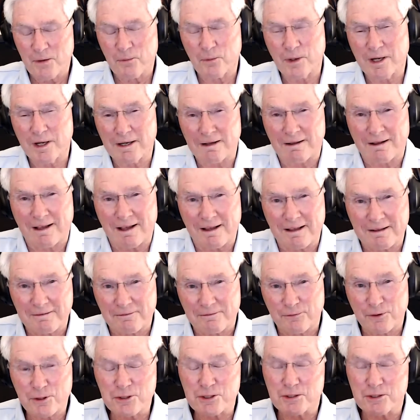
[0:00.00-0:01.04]
Well,
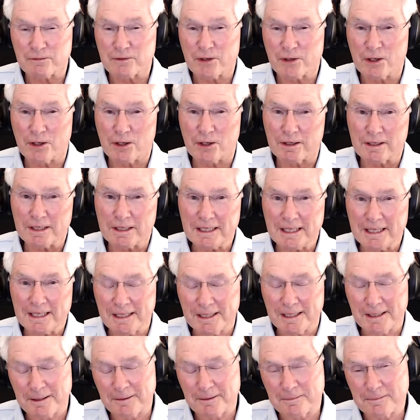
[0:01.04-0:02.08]
first of all,
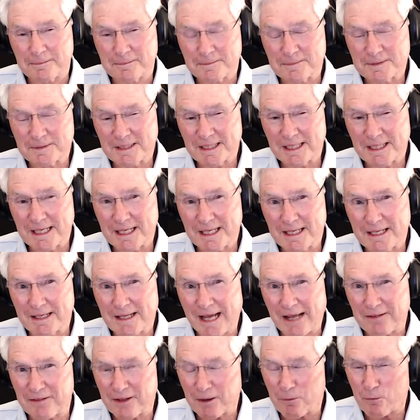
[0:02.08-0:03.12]
um,
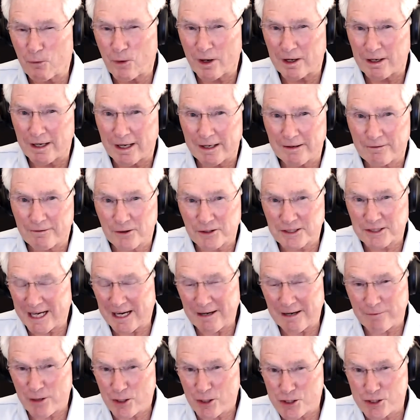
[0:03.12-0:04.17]
I think one, there's
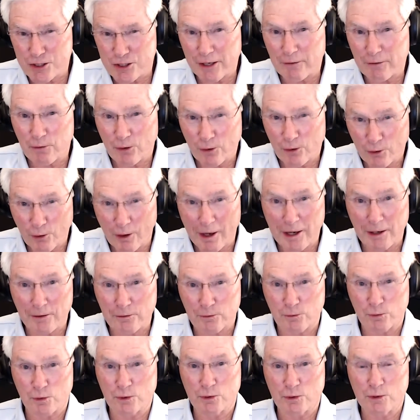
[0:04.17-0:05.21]
kind of a general
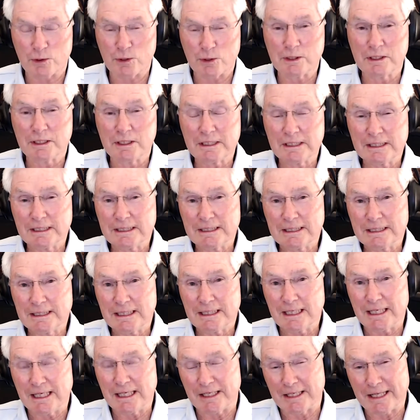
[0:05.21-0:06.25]
ground rule
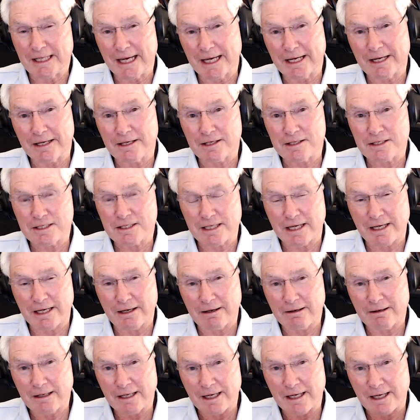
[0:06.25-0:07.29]
and that is
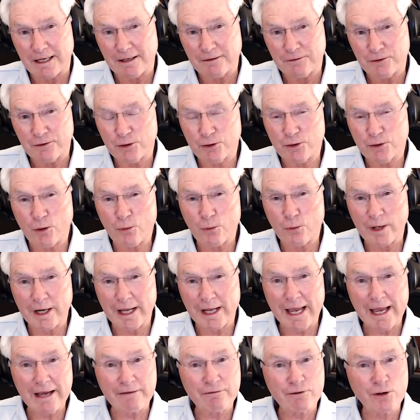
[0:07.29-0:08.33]
that uh, you don't want
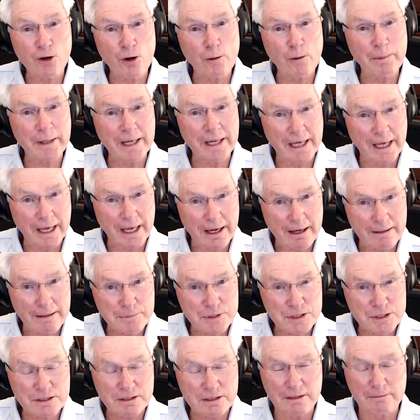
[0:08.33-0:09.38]
to have coping
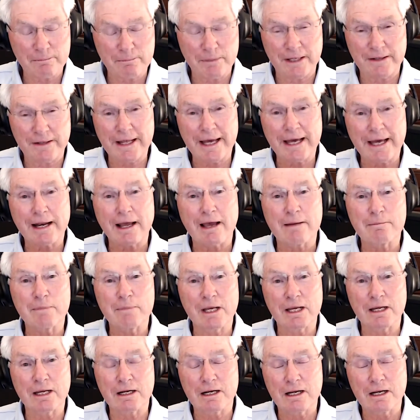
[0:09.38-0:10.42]
gaps. And by that I
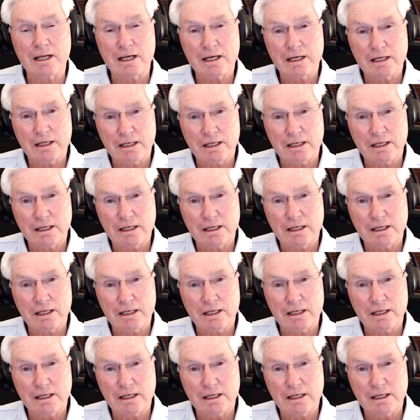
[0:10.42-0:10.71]
mean